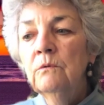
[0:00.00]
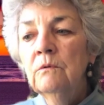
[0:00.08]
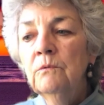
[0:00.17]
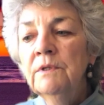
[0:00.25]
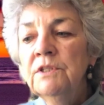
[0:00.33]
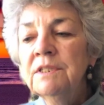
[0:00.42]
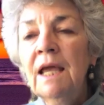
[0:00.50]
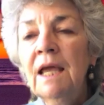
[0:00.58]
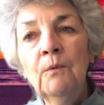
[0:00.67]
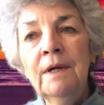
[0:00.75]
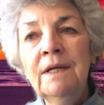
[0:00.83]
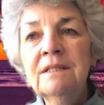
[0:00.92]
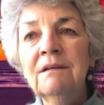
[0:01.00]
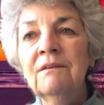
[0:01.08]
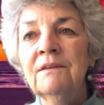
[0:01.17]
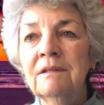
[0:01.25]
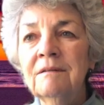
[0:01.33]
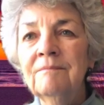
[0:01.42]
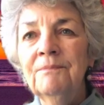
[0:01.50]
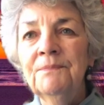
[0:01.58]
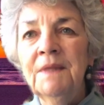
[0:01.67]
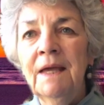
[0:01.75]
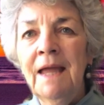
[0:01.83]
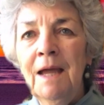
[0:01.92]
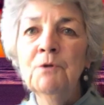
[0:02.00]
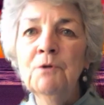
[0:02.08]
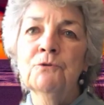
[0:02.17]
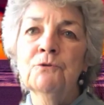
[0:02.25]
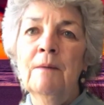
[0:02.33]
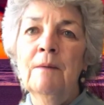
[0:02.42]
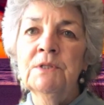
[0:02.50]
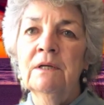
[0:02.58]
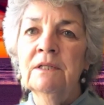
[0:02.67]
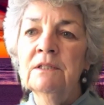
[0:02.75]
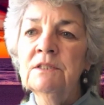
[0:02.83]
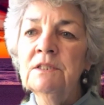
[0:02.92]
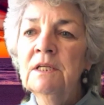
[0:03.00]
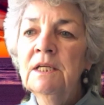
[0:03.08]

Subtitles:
just can't wait till the hammer drops on us,